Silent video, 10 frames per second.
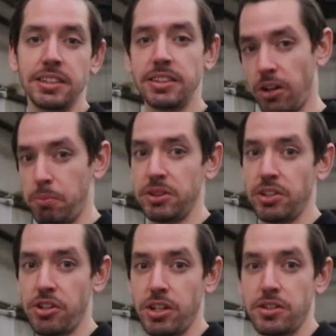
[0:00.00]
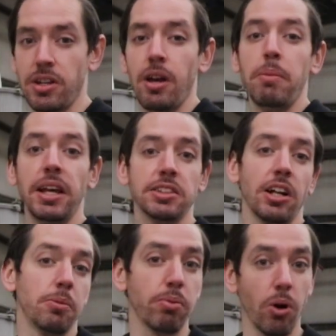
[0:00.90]
zero positions based
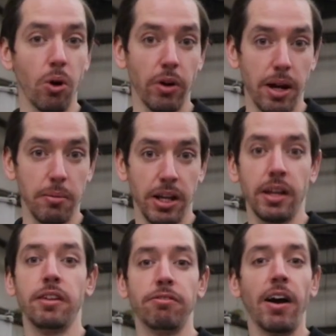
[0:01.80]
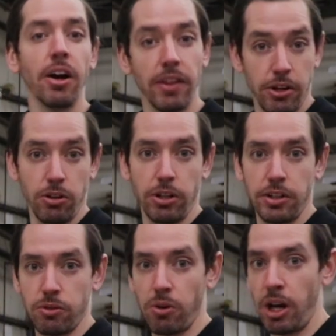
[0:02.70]
on the programming in the file that you're
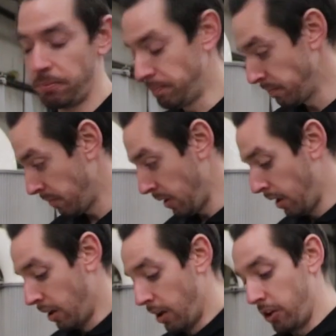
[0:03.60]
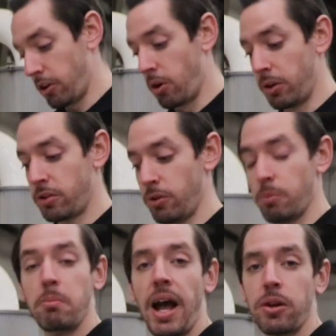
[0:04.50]
looking to run, you're going
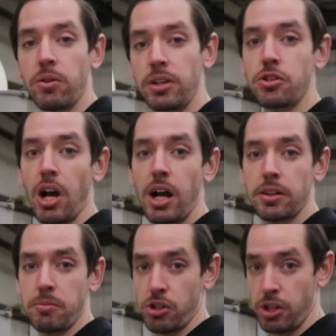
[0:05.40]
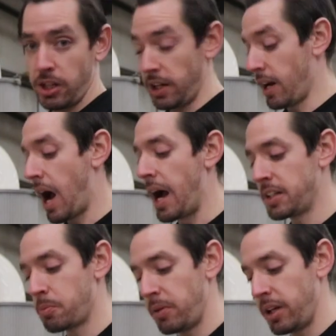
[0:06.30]
to manually jog the machine in high
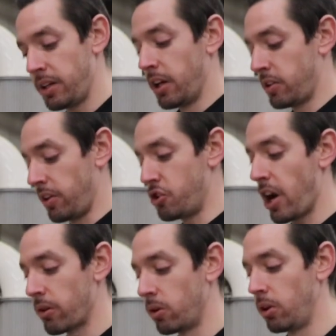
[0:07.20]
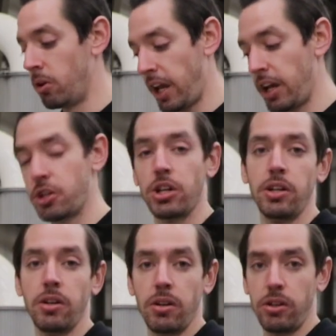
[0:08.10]
speed to the general
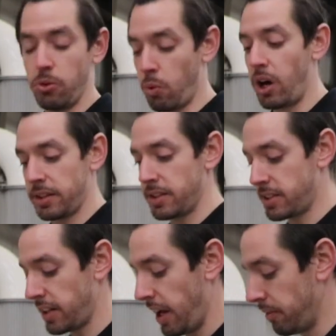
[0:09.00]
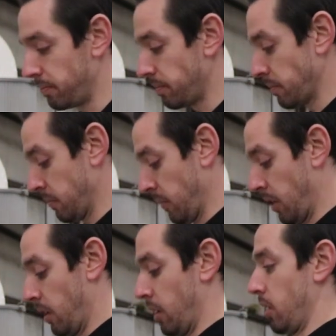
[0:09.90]
location you want to set.
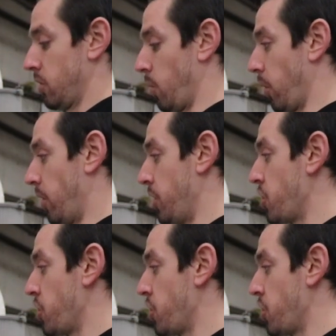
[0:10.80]
So we're going to